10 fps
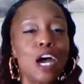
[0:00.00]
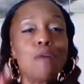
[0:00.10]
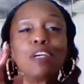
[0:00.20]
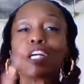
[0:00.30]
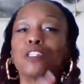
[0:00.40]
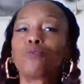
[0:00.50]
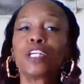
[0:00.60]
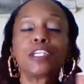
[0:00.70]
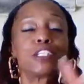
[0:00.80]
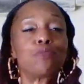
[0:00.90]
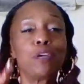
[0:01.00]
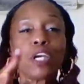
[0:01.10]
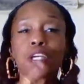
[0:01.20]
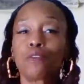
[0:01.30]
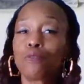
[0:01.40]
because when the
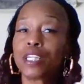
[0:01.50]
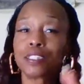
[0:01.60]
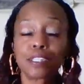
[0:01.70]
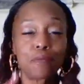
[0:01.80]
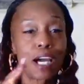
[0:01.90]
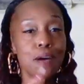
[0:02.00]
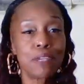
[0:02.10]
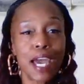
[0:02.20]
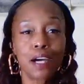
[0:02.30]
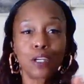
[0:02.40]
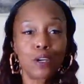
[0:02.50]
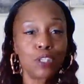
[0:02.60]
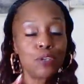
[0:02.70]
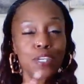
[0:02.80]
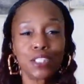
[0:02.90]
spirit of wisdom come down on
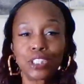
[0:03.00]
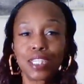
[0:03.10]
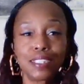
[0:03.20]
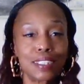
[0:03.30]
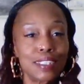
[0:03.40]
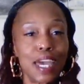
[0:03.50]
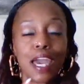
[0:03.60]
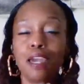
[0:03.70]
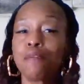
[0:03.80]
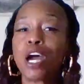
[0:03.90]
you in Jesus' name,